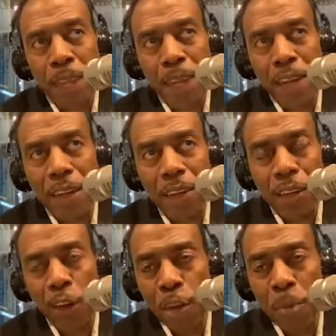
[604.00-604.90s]
I can
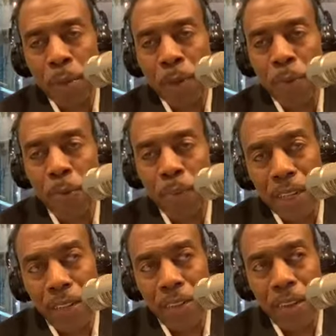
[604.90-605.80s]
determine my own
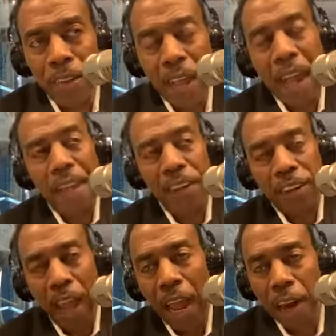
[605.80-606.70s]
destiny. I can
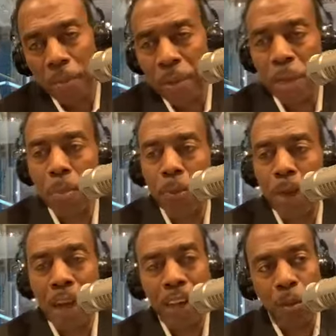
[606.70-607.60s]
hire people.
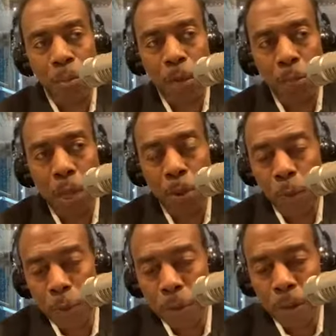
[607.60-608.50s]
I can put people to
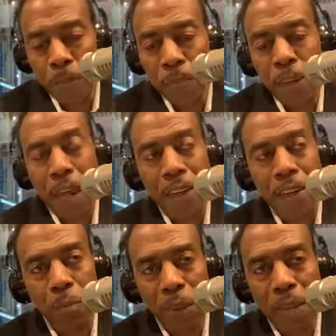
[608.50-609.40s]
work. I
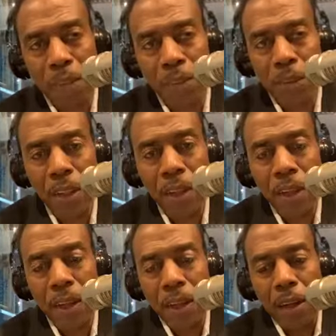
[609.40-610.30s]
can pass
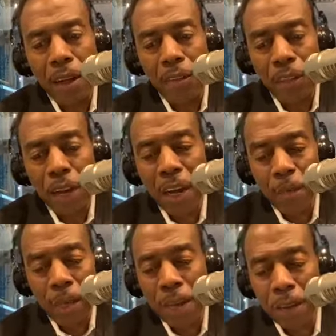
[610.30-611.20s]
a
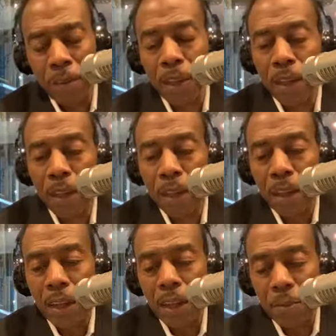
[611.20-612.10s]
job down
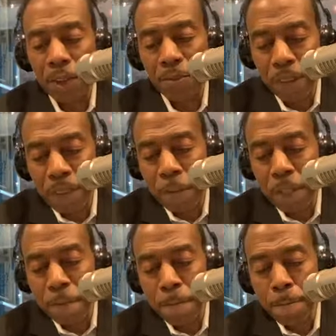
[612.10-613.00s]
to my family.